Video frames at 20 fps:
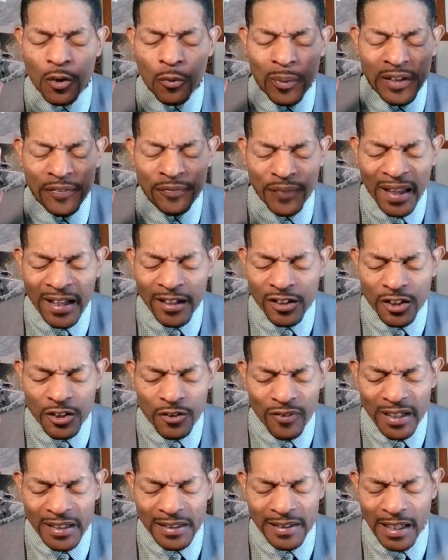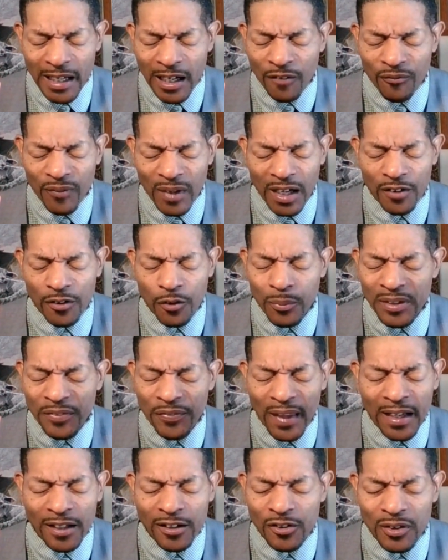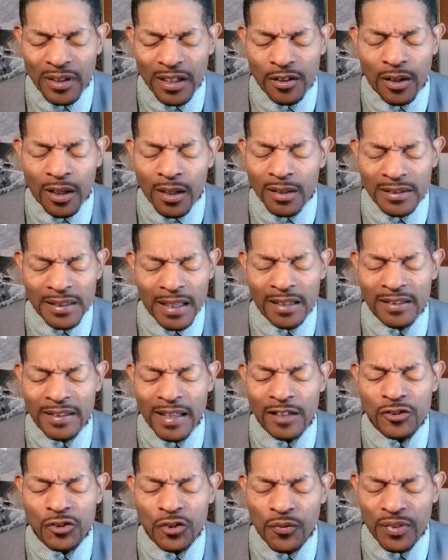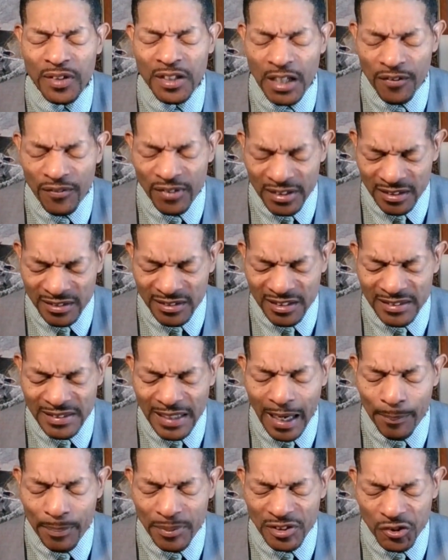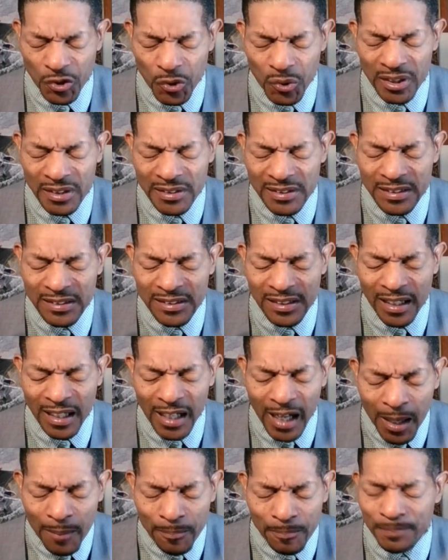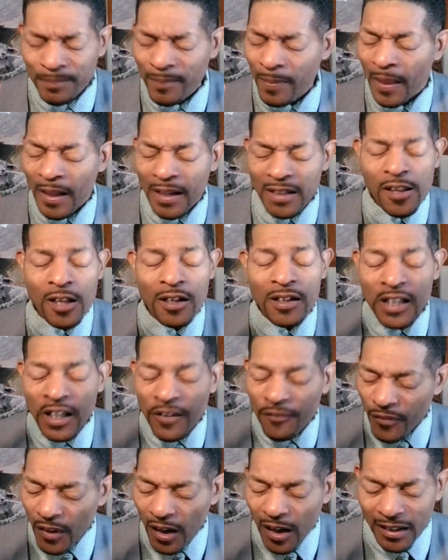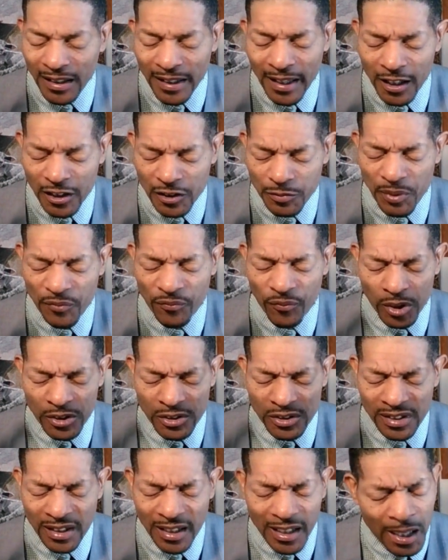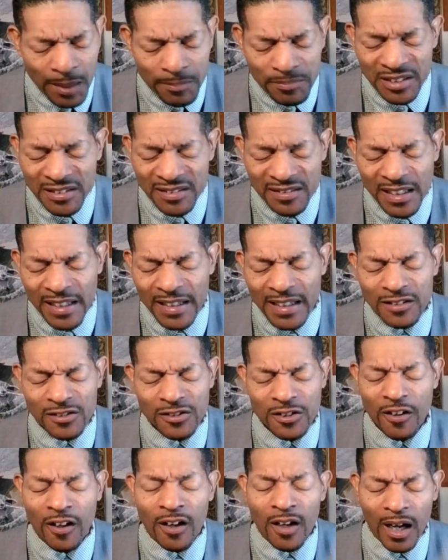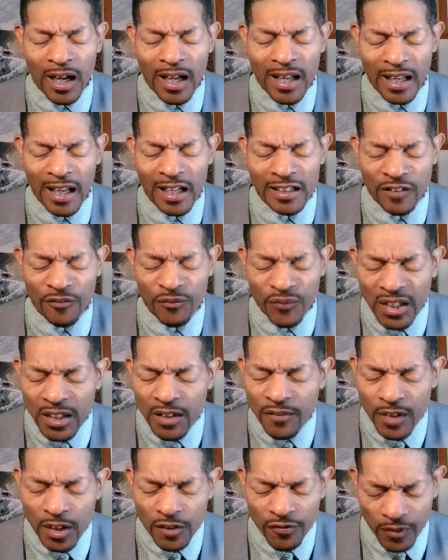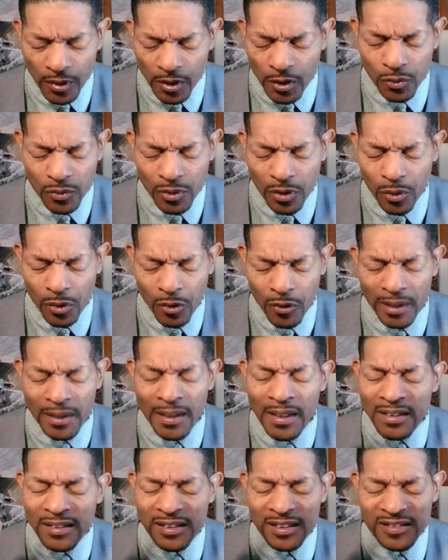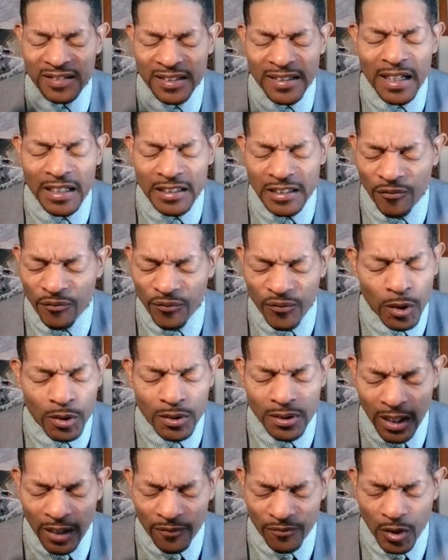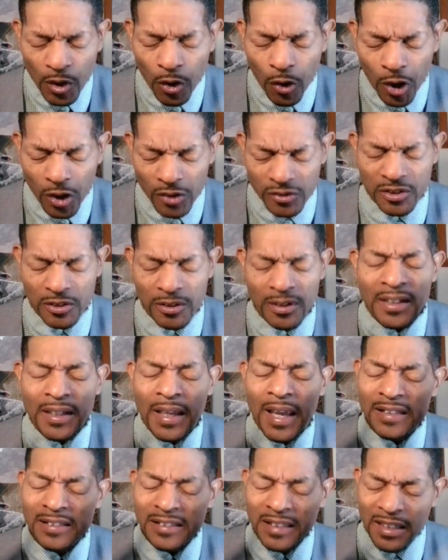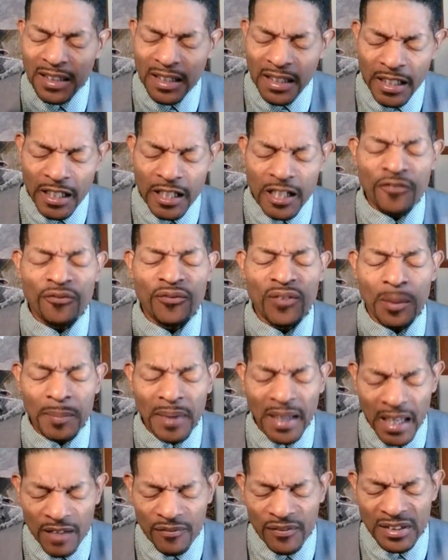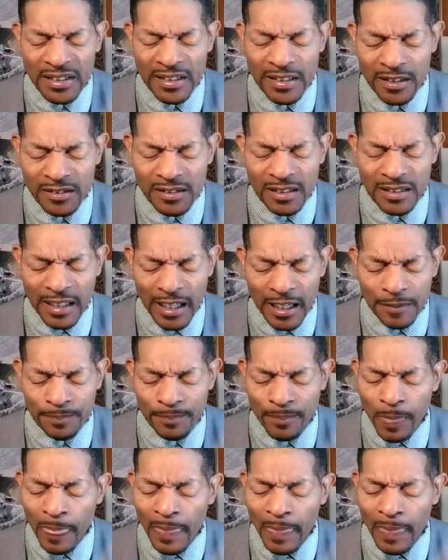We thank you right now, Father. We thank you that, that, that you've given us this opportunity to come, to lift our cares before you, to come to sit in your, uh, at the feet of your throne, O Lord, to sit at the foot of your altar, and to hear from heaven here today.